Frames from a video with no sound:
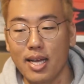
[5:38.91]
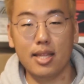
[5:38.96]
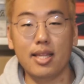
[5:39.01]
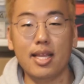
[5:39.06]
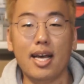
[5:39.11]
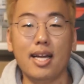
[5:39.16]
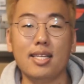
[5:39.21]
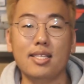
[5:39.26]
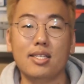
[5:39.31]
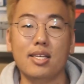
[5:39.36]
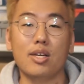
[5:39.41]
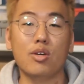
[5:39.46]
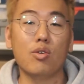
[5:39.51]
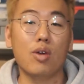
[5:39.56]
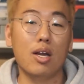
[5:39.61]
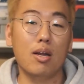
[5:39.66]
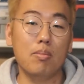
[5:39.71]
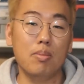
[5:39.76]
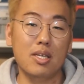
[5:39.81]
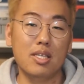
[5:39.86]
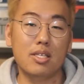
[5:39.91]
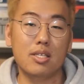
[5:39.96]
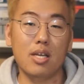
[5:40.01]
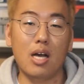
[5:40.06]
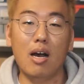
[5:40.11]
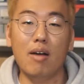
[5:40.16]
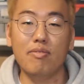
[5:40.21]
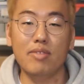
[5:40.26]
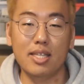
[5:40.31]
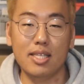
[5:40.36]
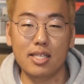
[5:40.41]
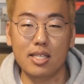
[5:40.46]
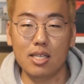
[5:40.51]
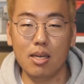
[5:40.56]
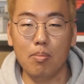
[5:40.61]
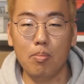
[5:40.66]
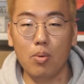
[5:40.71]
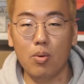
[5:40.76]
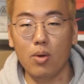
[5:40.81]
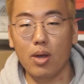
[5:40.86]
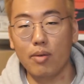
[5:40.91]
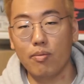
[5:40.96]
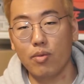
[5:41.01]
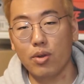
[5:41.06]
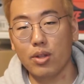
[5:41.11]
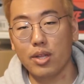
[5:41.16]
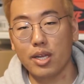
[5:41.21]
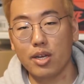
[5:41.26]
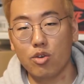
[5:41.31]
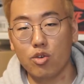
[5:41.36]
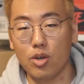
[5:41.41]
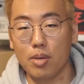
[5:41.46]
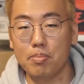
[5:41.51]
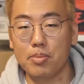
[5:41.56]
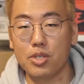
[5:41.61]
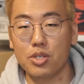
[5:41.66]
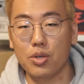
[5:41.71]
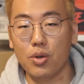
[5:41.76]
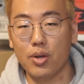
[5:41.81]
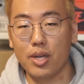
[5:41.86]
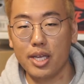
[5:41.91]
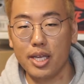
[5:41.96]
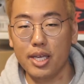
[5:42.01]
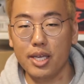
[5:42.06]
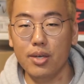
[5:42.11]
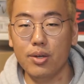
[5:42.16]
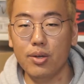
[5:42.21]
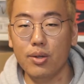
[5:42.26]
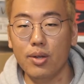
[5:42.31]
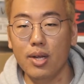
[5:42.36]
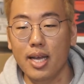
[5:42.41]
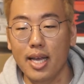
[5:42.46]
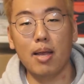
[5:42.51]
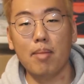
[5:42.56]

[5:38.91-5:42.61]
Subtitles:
that is incredibly soft and supple and really grips your heel.